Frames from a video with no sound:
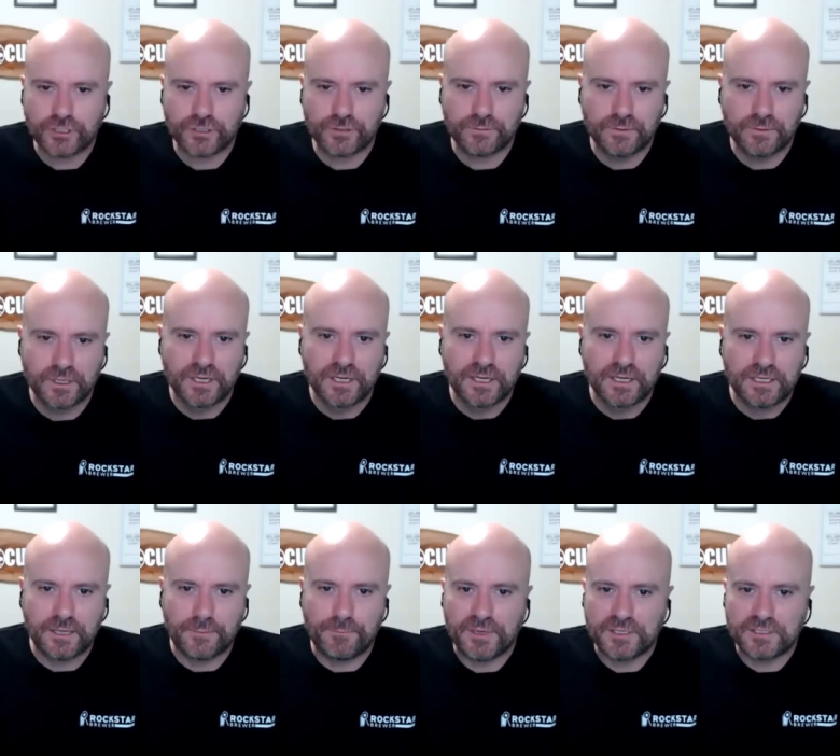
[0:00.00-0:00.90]
your
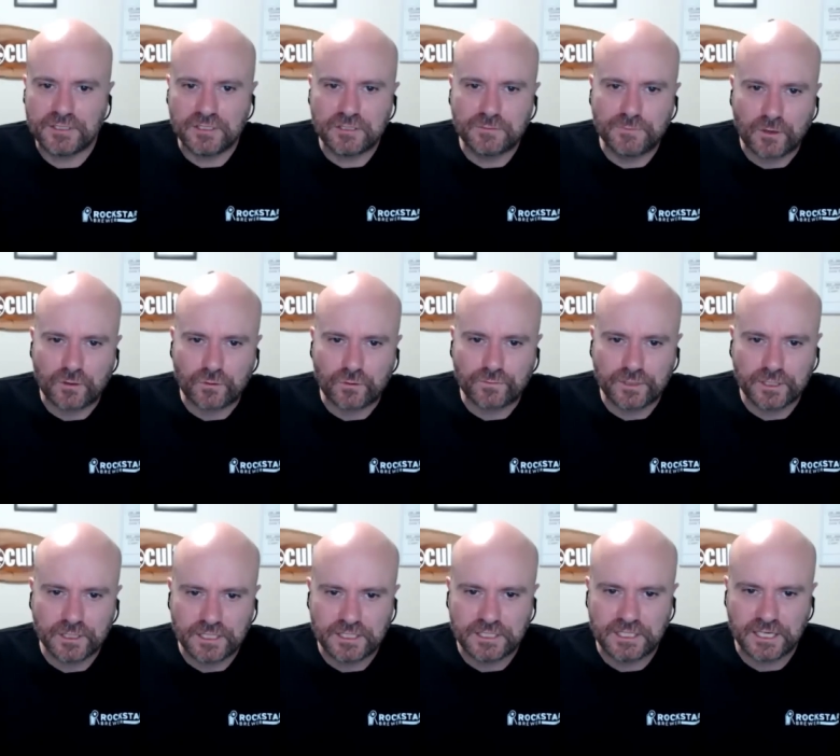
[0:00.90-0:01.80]
your business model
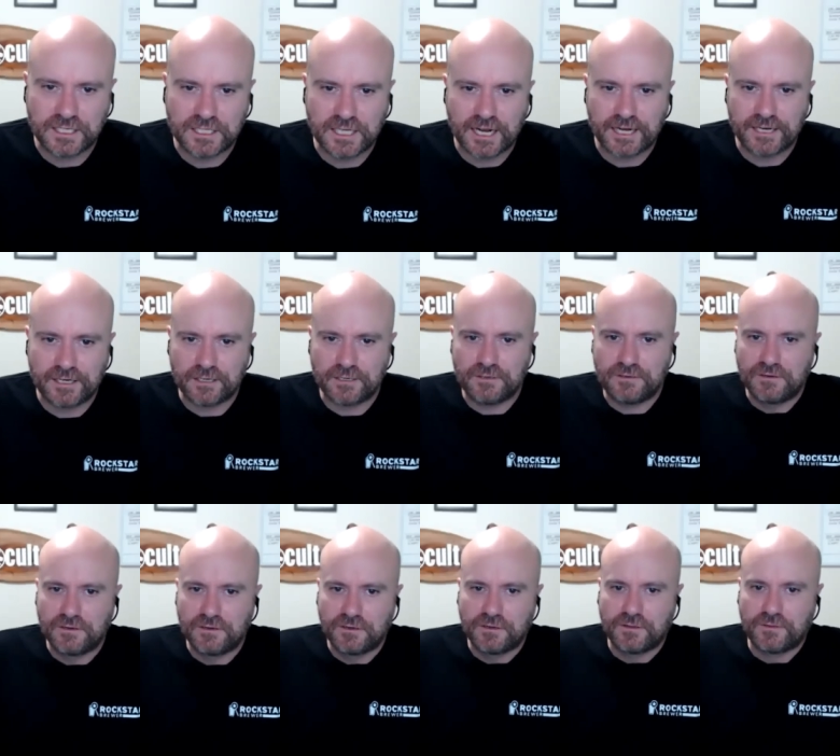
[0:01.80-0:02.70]
really
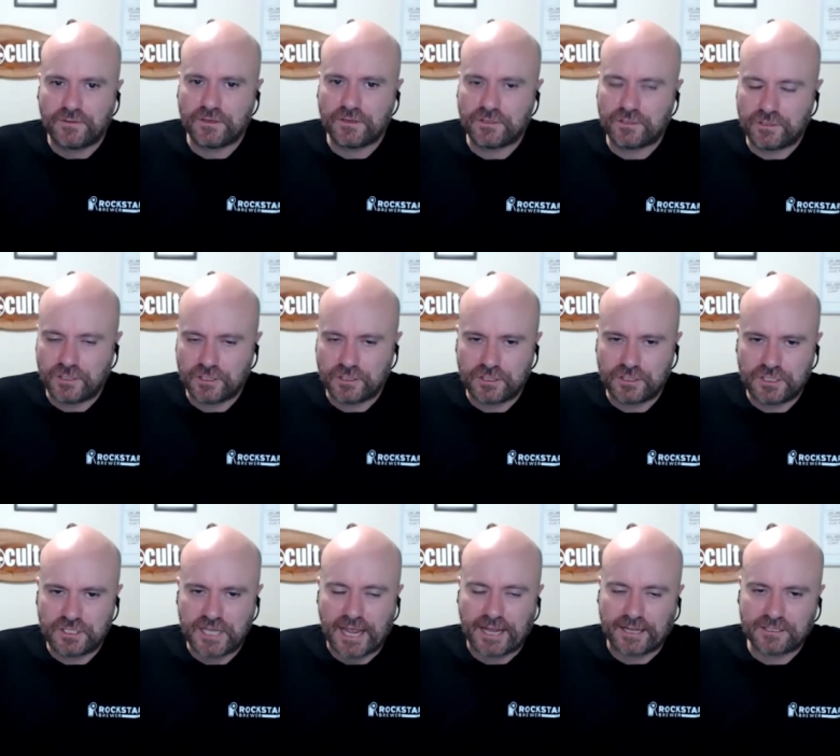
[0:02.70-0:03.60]
dictated the the
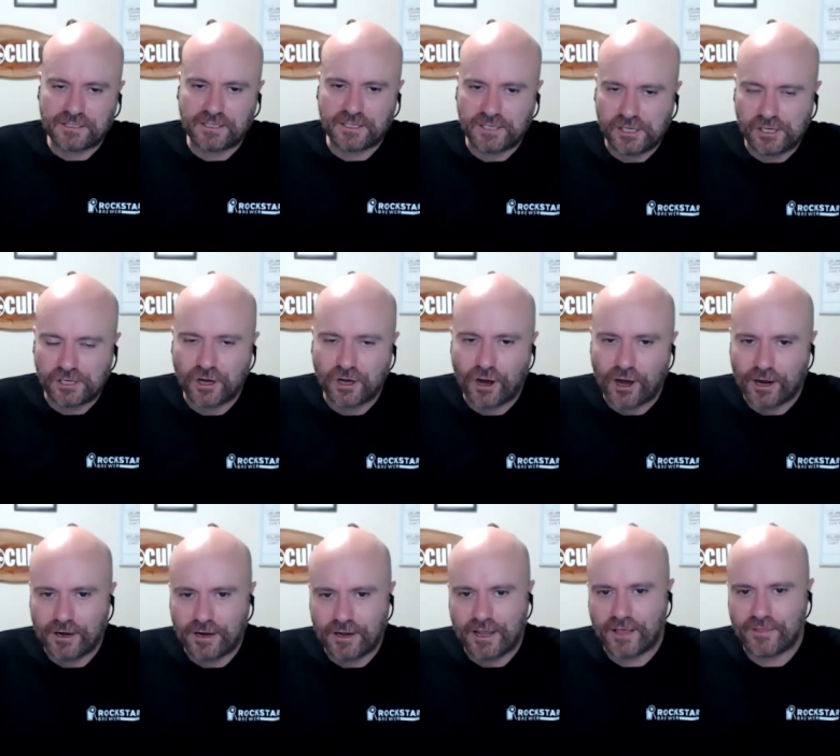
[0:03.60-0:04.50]
tanks that you
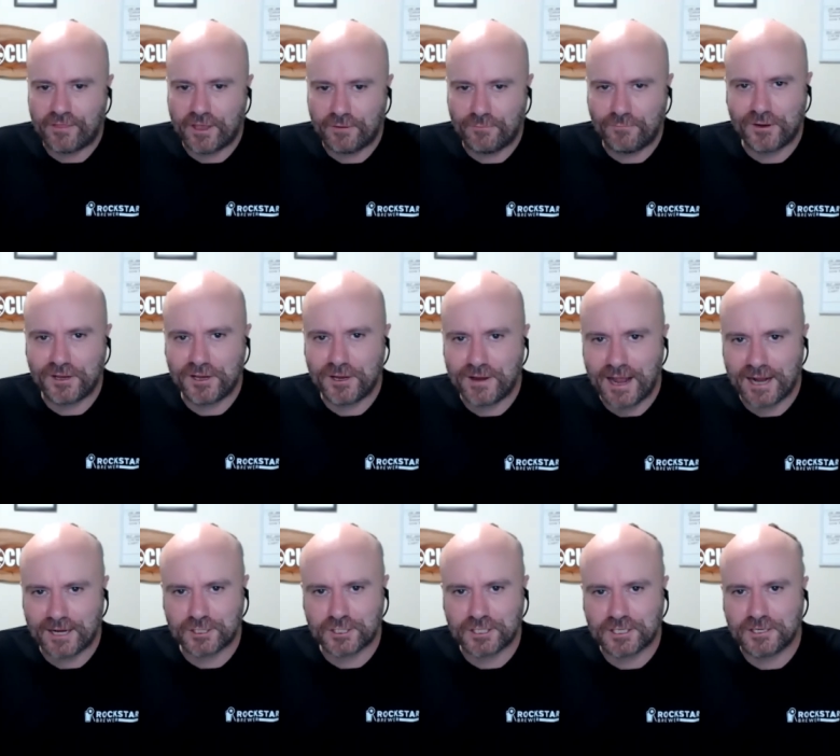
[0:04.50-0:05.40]
got, and then when you
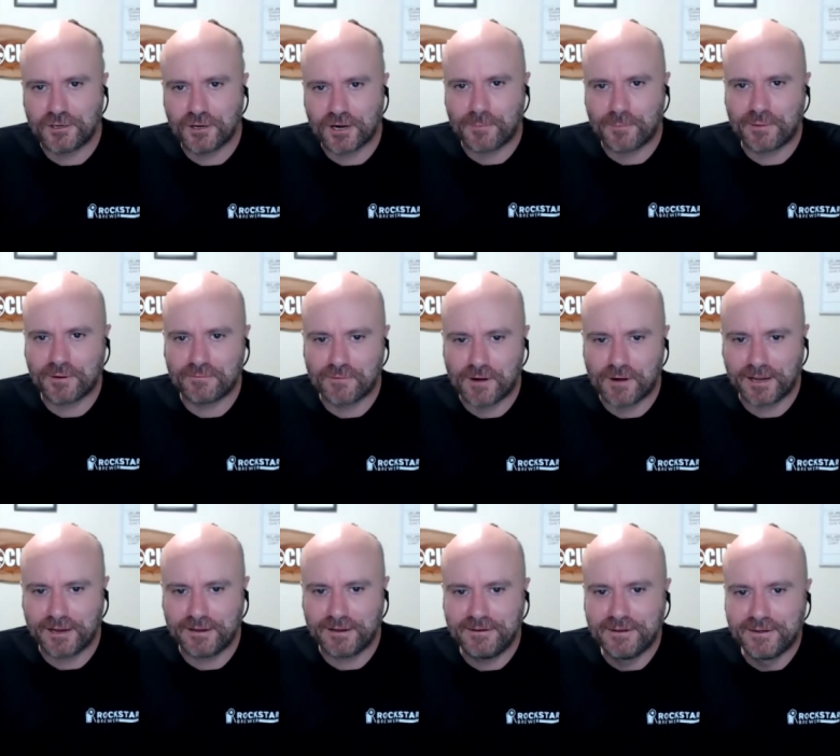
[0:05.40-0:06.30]
actually got up and
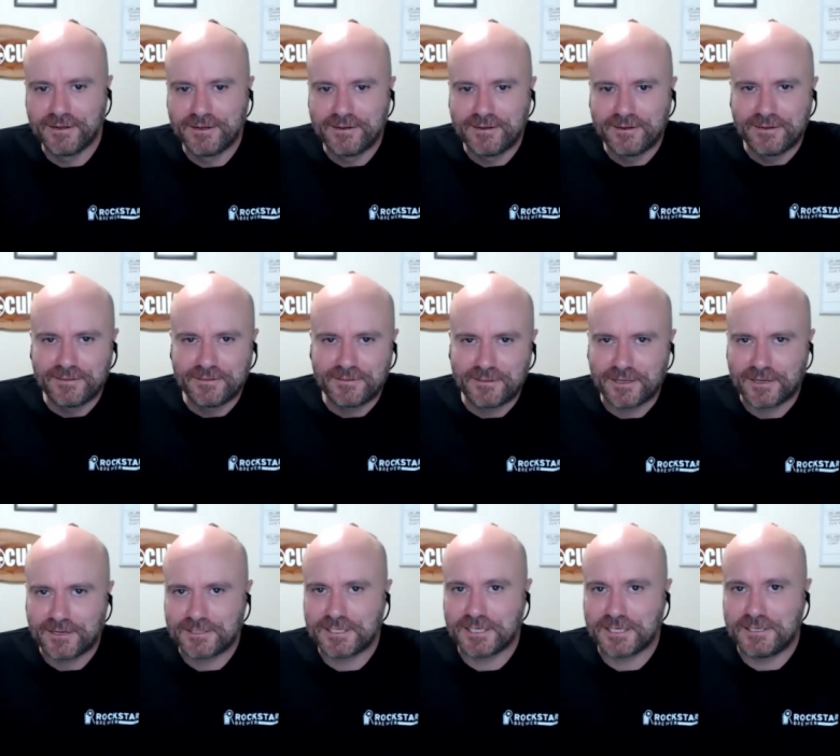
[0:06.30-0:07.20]
running, that
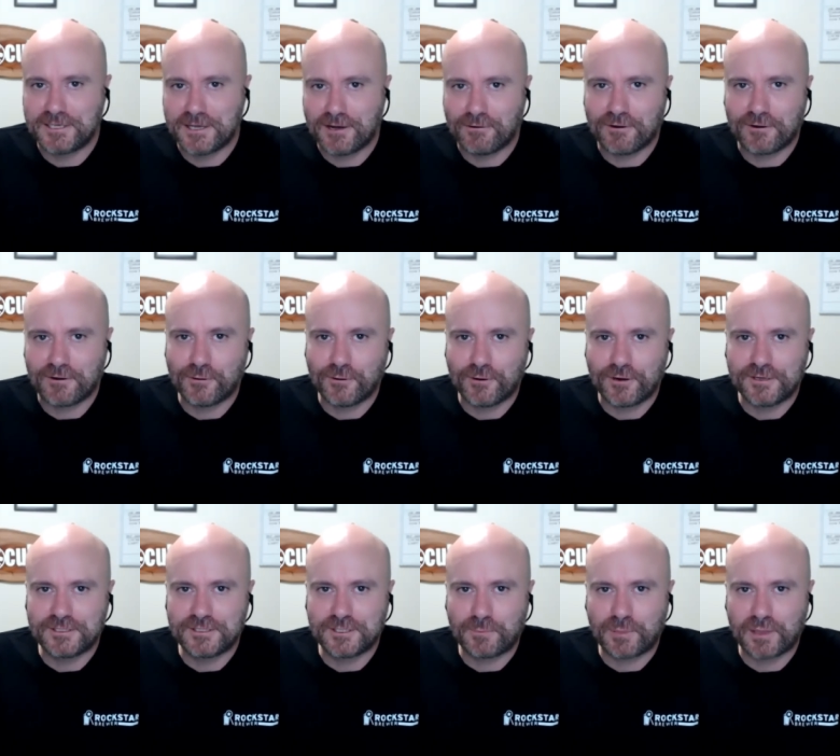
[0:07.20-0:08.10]
it didn't go
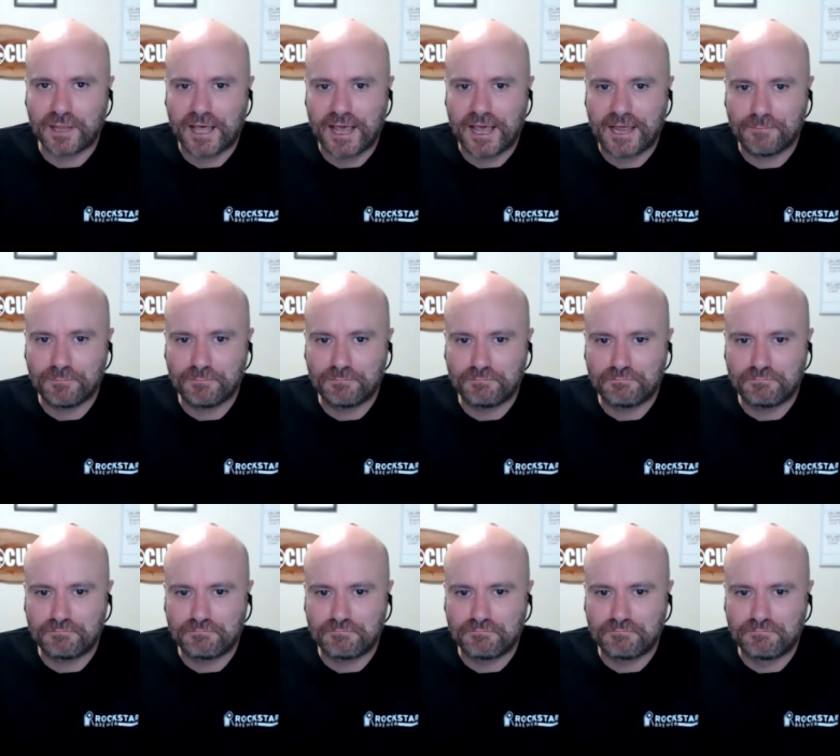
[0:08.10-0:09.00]
according to plan,
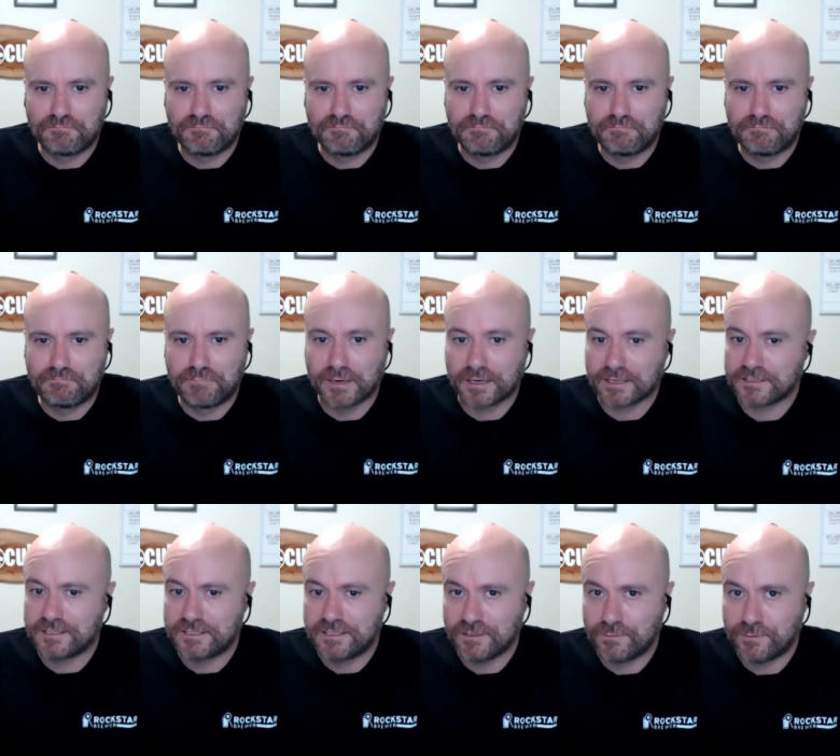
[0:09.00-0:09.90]
but it
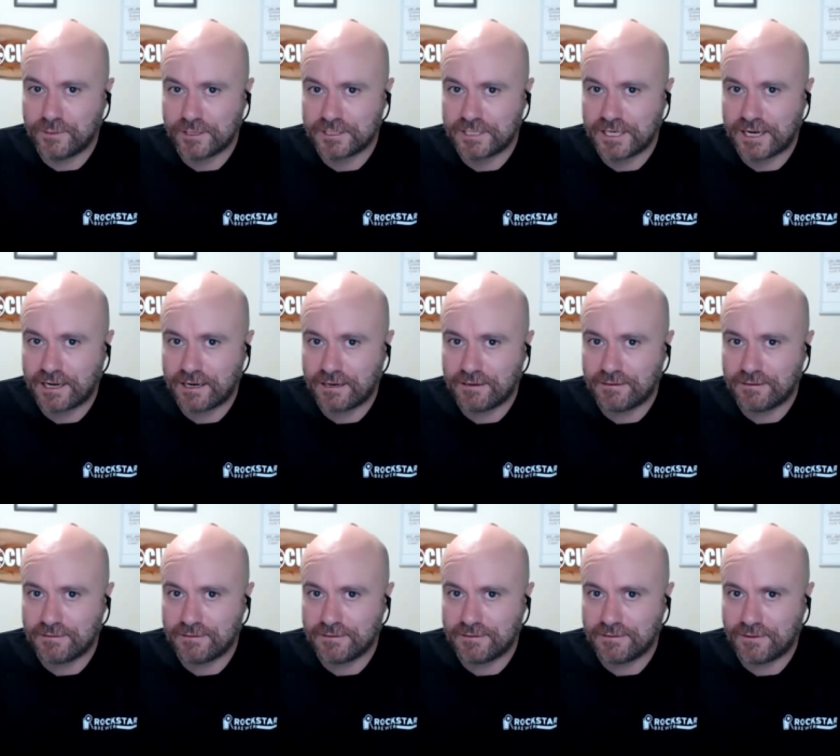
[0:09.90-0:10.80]
still worked out,
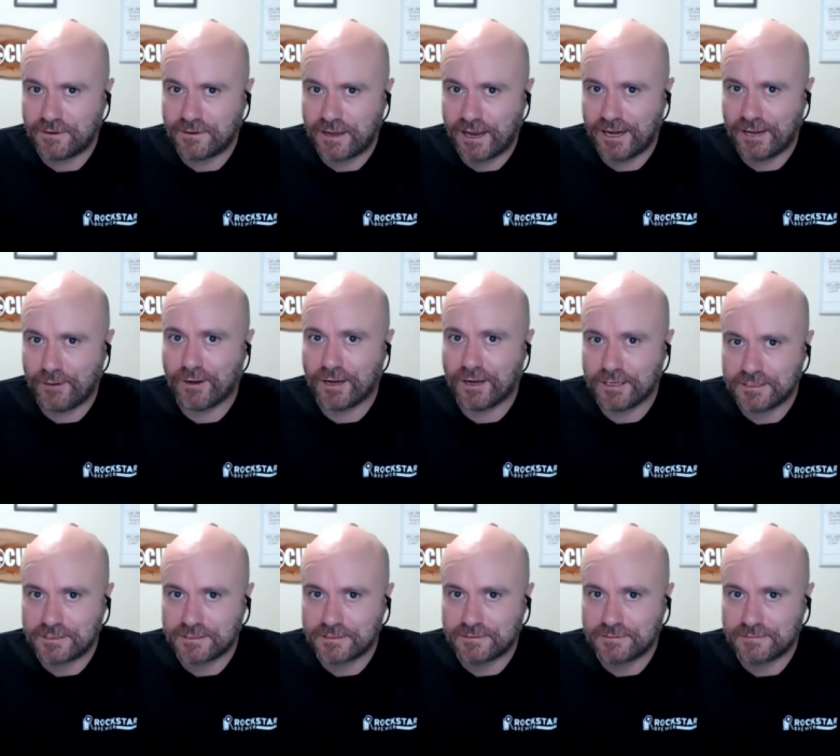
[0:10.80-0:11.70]

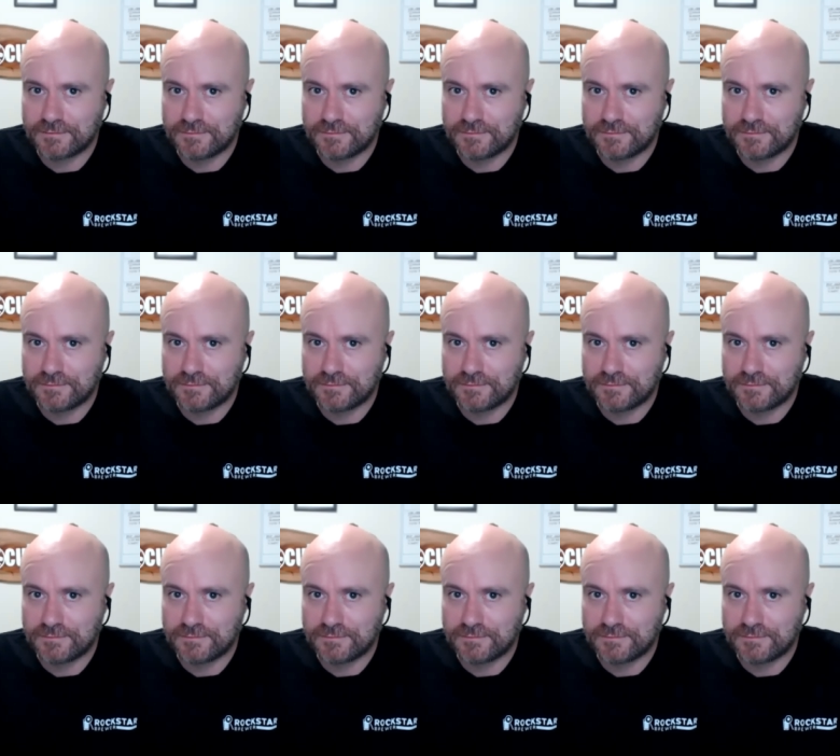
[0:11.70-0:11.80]
anyways.